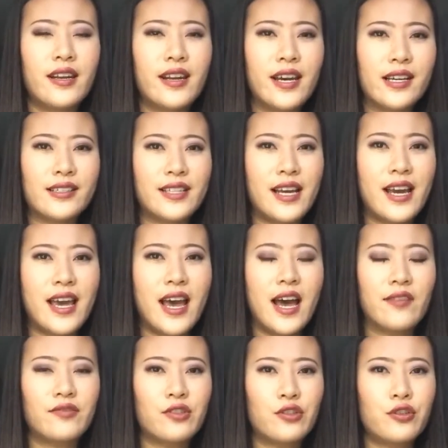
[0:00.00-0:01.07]
Next, I
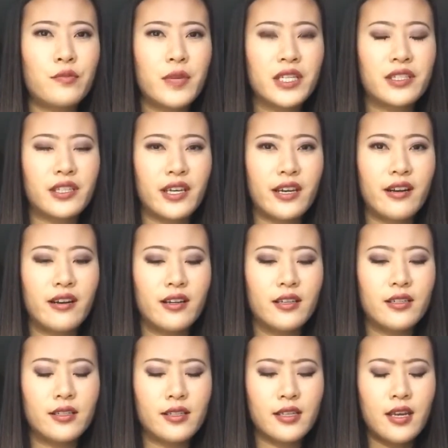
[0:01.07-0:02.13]
have two
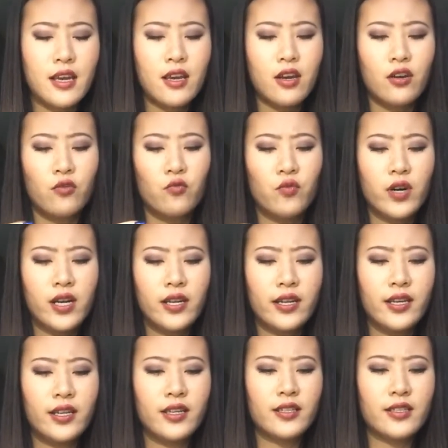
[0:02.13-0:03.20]
mascaras. One
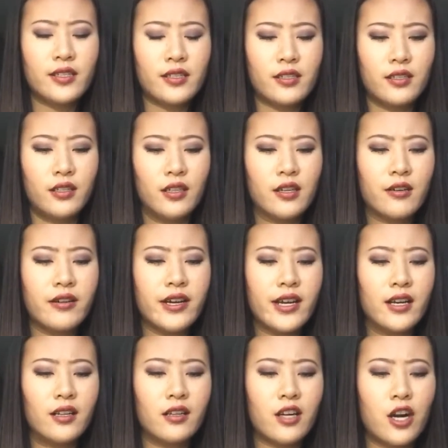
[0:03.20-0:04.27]
is
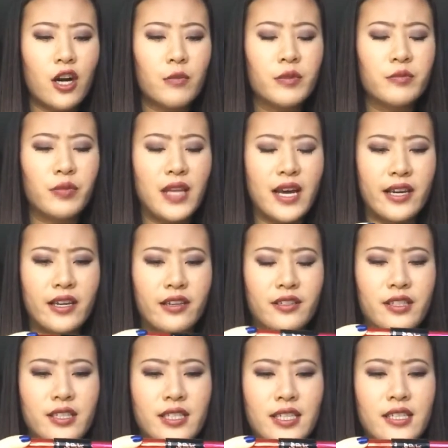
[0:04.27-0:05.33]
L'Oreal Carbon Black
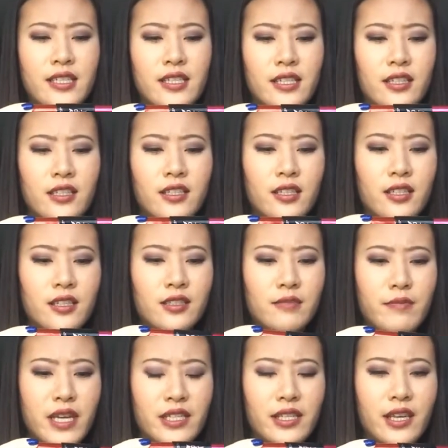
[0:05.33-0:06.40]
Extended
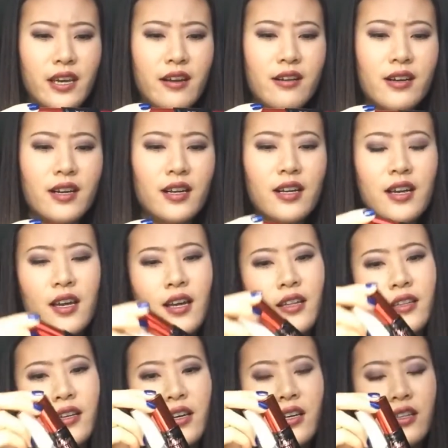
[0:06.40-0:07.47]
Mascara.
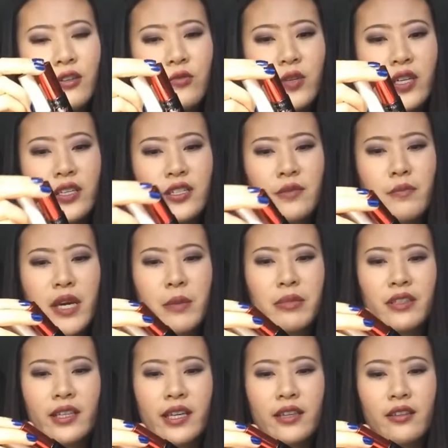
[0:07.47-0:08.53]
The other one is
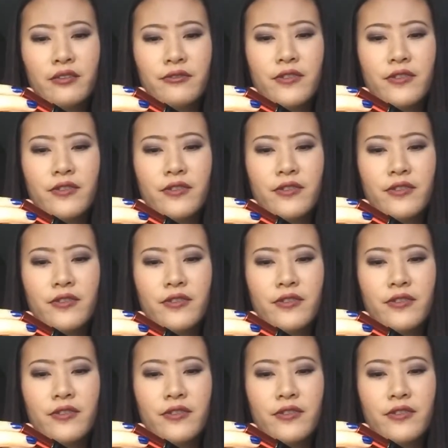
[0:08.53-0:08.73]
Maybelline The